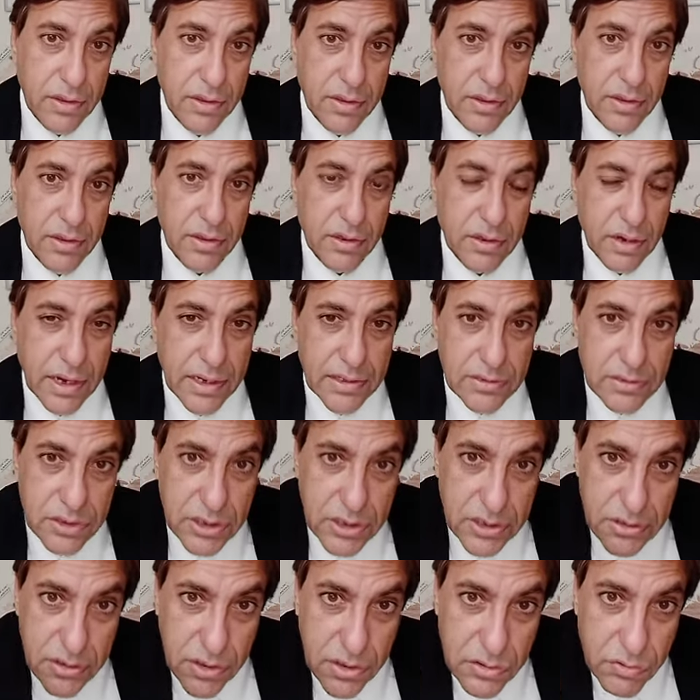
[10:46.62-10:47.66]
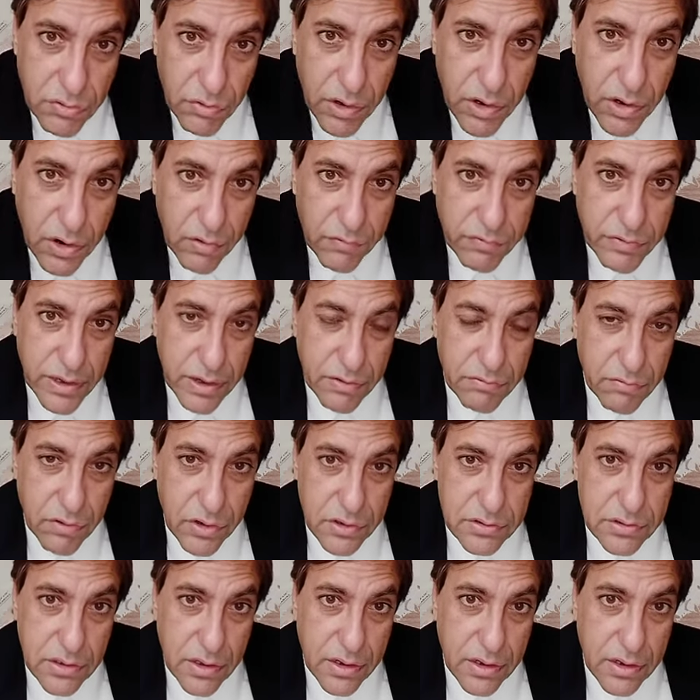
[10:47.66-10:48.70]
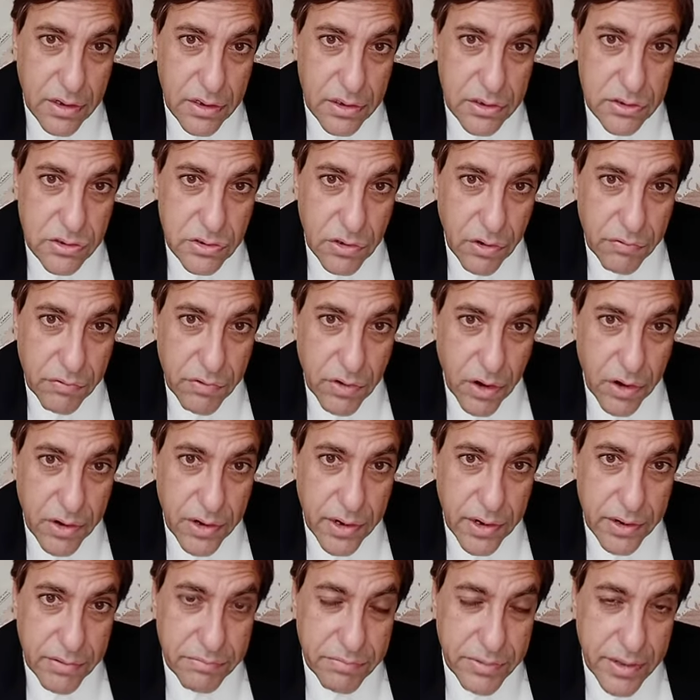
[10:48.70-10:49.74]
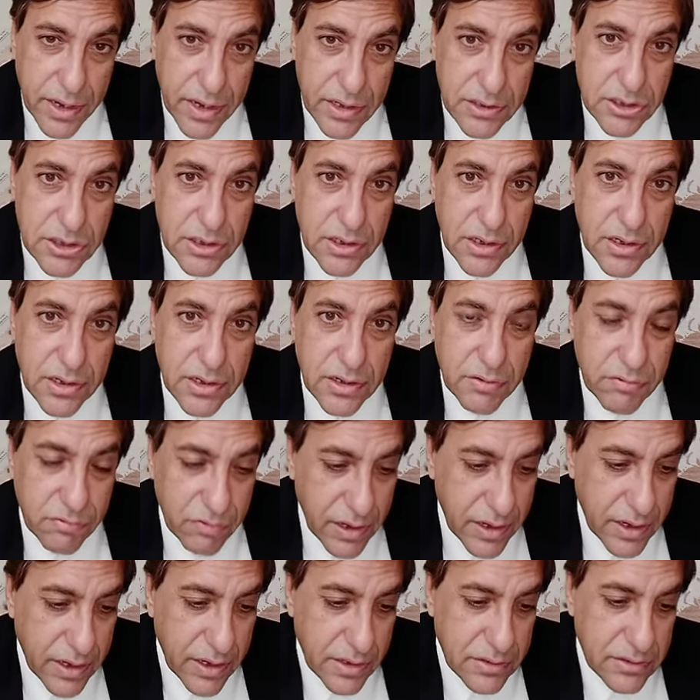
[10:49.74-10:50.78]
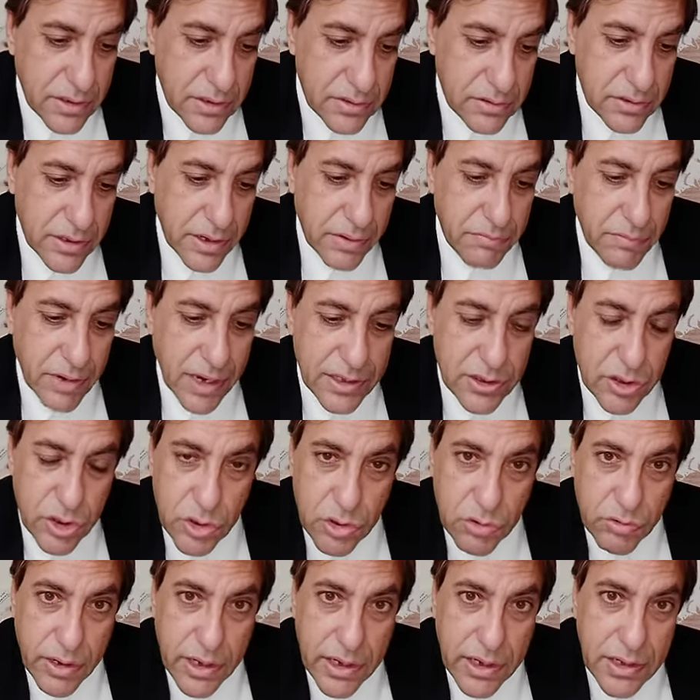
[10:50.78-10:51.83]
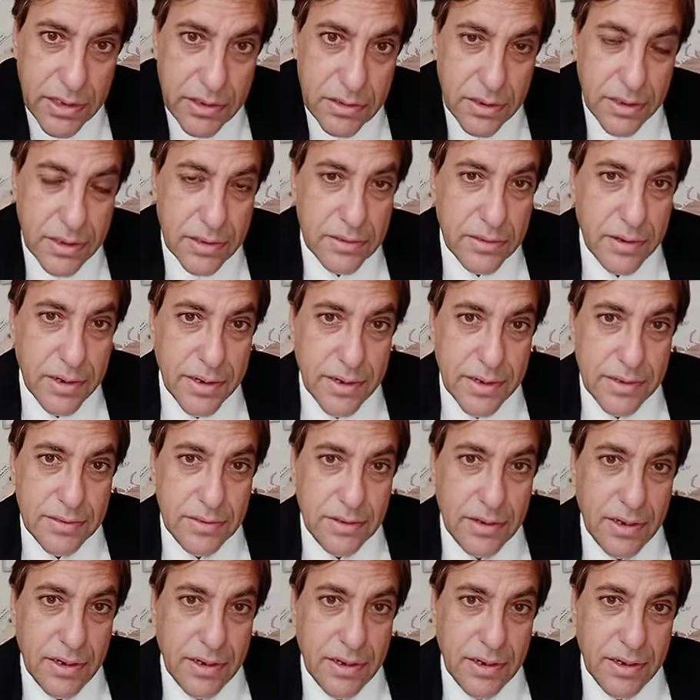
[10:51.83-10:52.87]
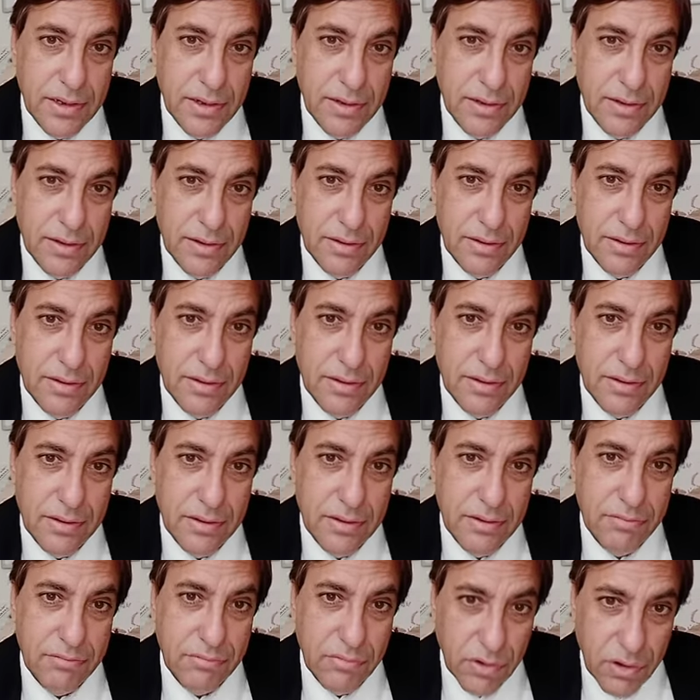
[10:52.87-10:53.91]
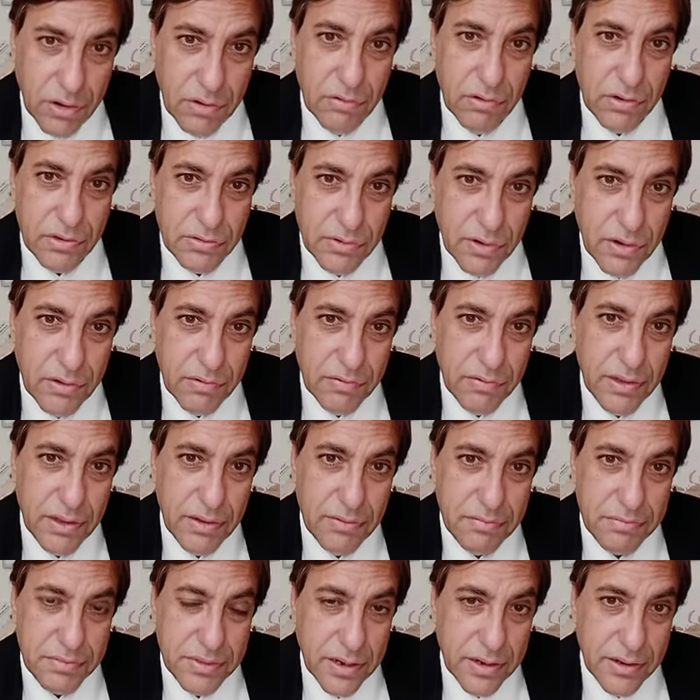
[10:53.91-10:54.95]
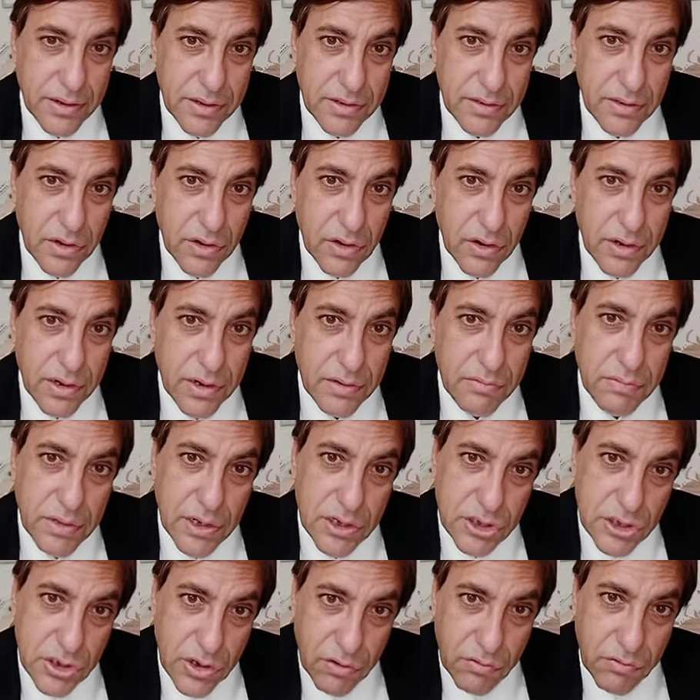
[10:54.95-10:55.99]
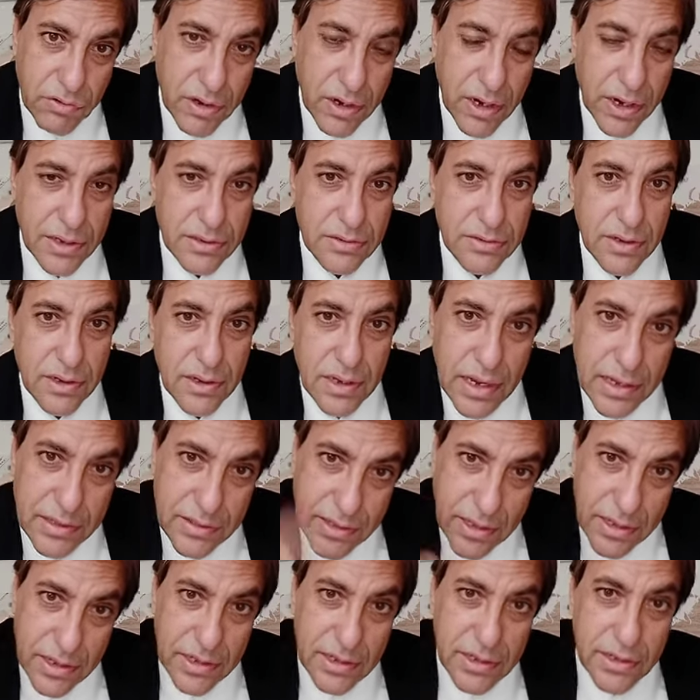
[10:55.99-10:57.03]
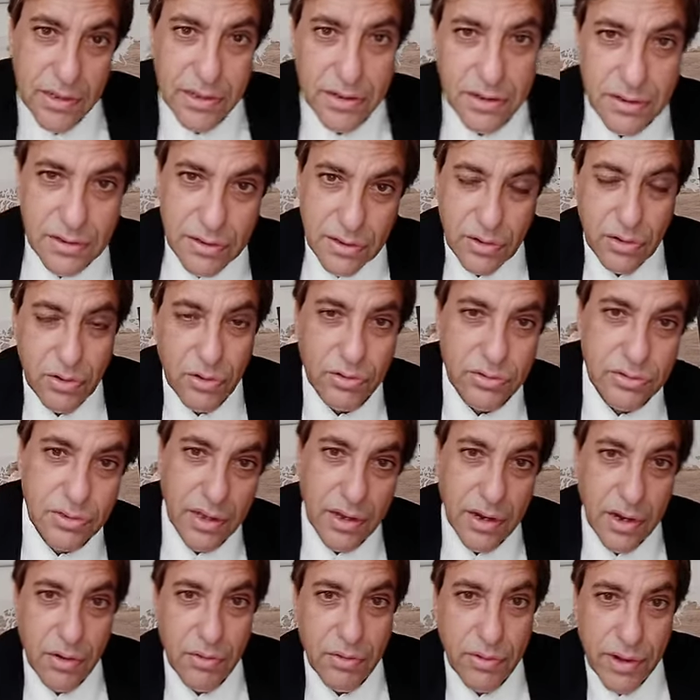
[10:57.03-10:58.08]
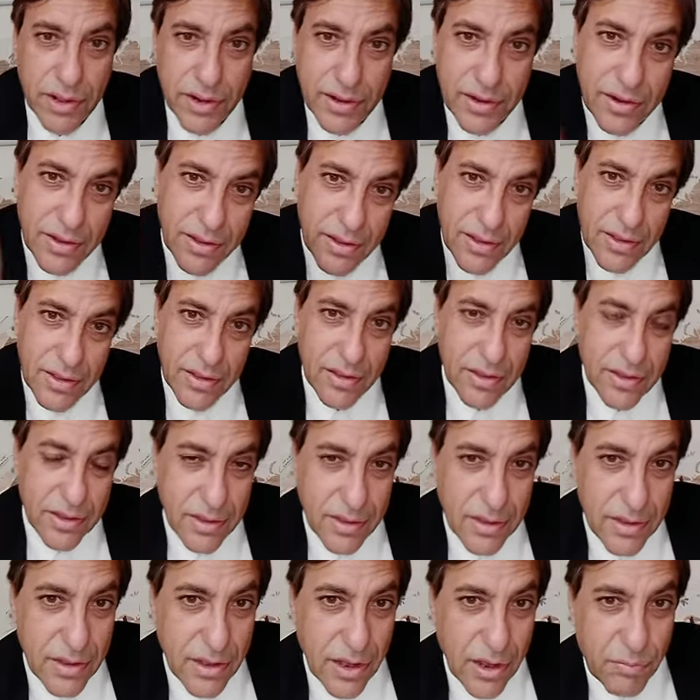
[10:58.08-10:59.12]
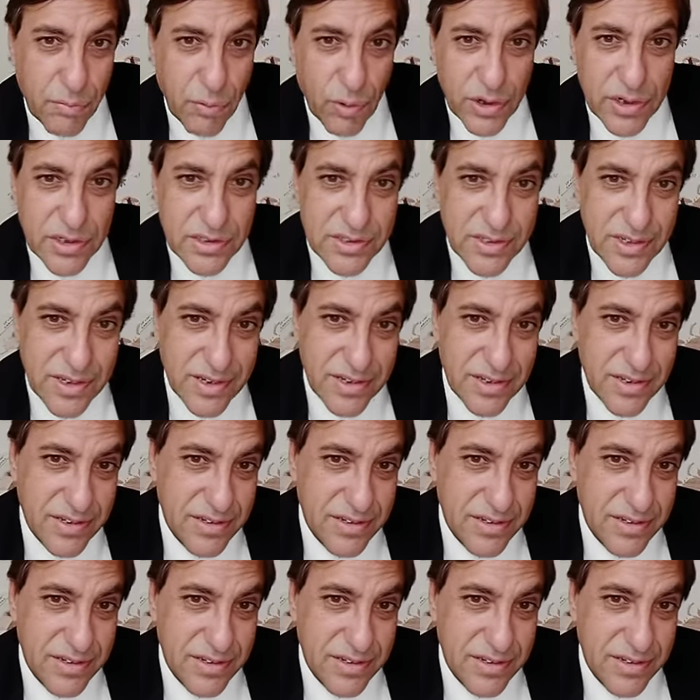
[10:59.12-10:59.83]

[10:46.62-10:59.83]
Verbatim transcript: Christ Jesus. One of them was the curse of condemnation. Where does it say Matthew 23, 33? Paul was one of them under the condemnation of Christ. And then he goes around and appoints uh,